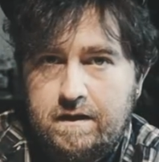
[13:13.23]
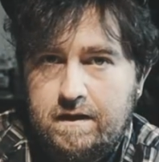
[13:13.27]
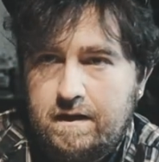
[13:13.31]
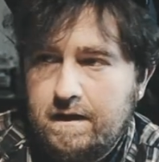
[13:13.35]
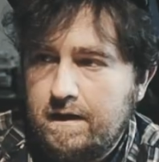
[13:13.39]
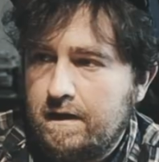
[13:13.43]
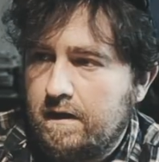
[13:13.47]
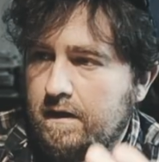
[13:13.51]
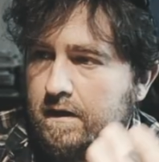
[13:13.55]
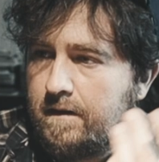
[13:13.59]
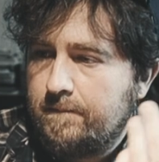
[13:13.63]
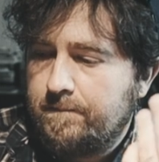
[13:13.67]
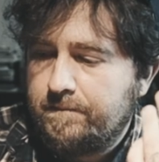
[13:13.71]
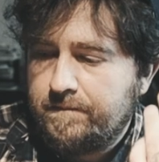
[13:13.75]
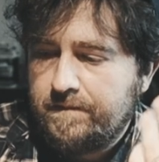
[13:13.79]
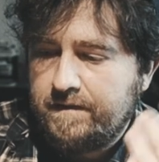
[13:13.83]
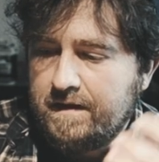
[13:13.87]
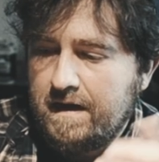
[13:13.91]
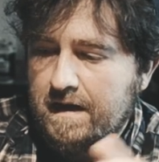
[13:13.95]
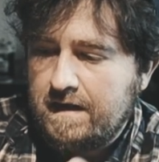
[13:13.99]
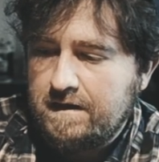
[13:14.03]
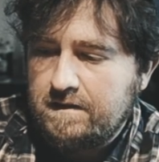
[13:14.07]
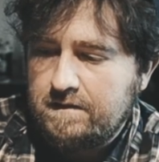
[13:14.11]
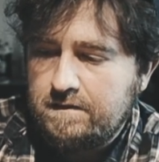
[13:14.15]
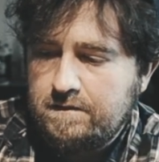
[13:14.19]

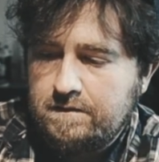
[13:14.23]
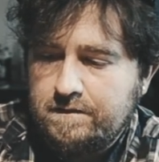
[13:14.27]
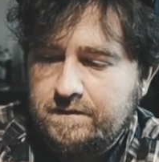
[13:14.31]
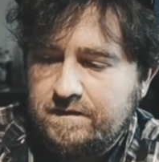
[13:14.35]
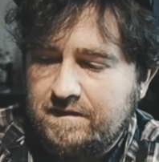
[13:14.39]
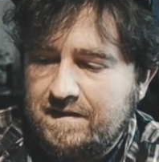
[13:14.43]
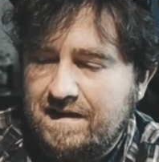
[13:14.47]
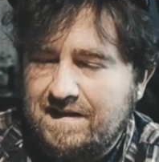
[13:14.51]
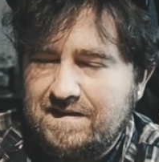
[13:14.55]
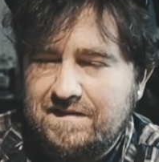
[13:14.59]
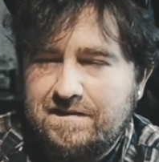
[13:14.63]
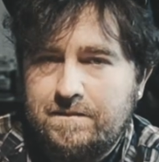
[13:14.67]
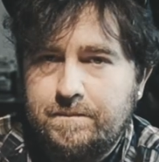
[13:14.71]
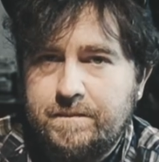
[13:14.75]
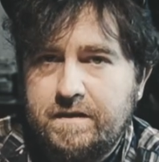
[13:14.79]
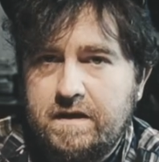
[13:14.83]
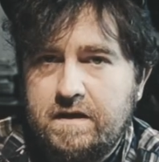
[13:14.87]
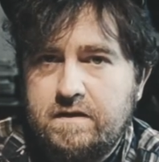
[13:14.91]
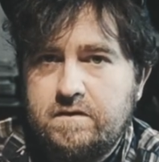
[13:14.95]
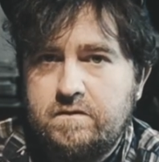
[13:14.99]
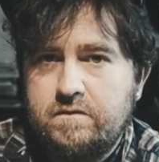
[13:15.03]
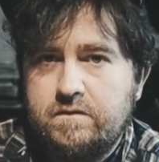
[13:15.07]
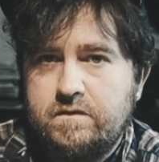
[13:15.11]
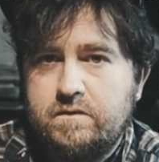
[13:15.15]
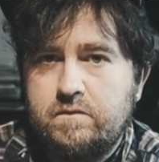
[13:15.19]
that is not something
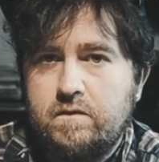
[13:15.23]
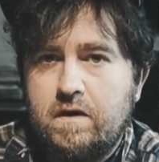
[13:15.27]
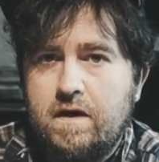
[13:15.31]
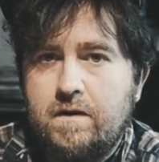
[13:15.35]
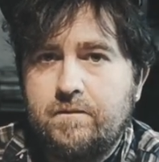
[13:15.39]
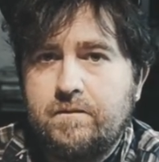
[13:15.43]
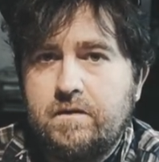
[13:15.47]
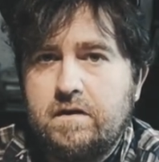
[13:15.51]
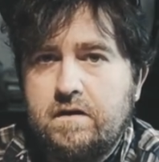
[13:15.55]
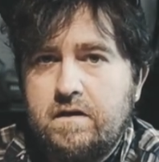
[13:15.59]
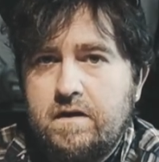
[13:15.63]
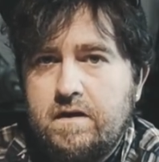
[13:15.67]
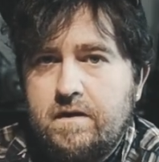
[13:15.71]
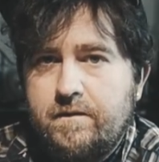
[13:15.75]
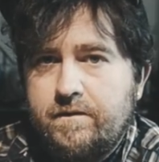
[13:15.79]
I'd use too often.